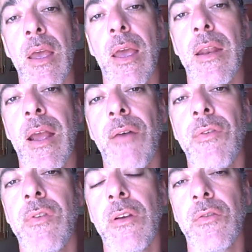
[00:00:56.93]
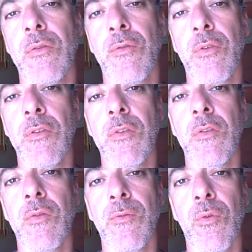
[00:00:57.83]
And I have a section, for
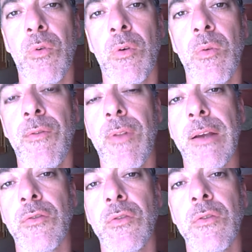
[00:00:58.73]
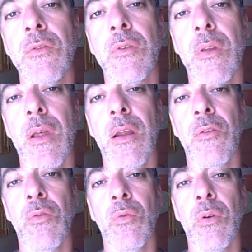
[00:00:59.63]
instance, for reflections that I
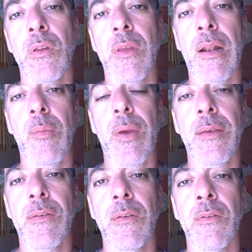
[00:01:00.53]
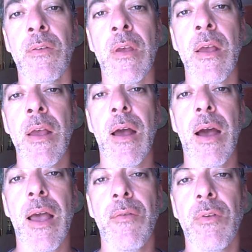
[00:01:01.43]
do on a daily basis.
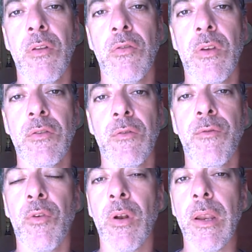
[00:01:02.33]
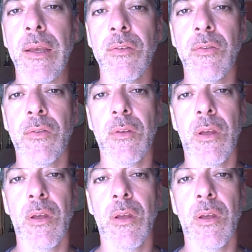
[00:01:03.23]
I have another section for lists,